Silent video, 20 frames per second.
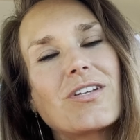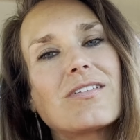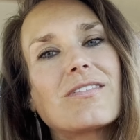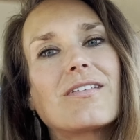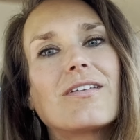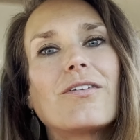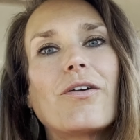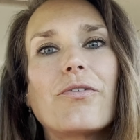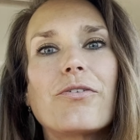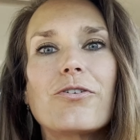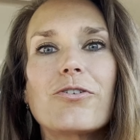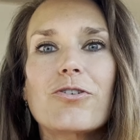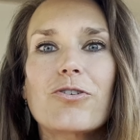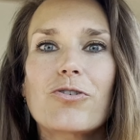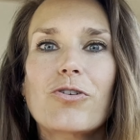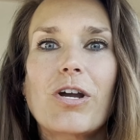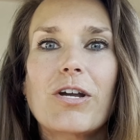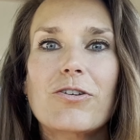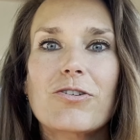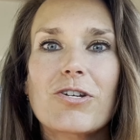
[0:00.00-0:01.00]
is another's
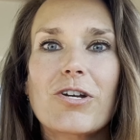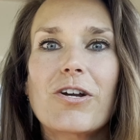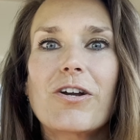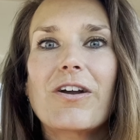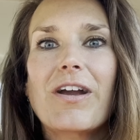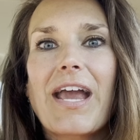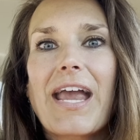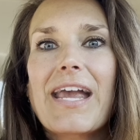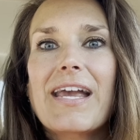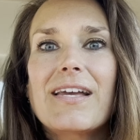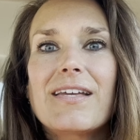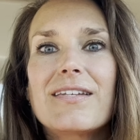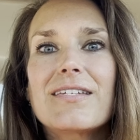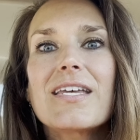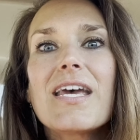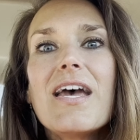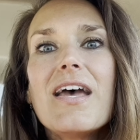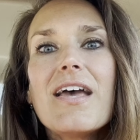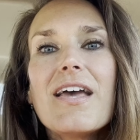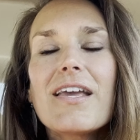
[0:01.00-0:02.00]
treasure, and